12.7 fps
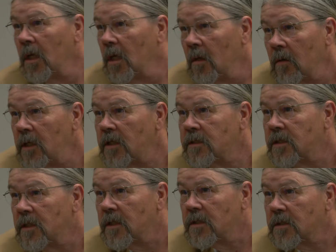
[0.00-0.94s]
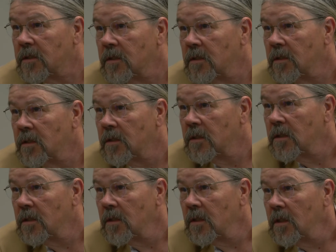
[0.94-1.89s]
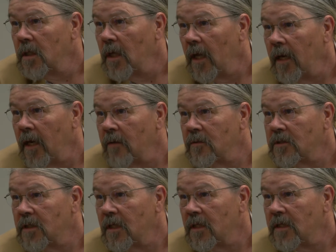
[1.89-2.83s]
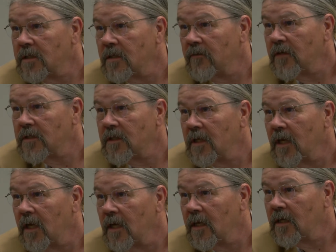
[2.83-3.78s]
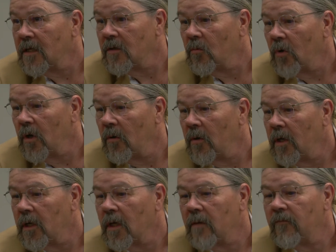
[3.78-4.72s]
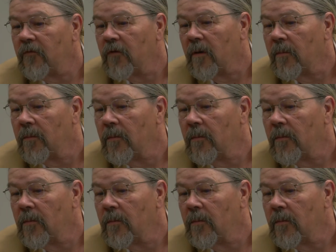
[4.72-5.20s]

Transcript: "What is this?" And I would say, "Let's investigate it." Now, where would it come from?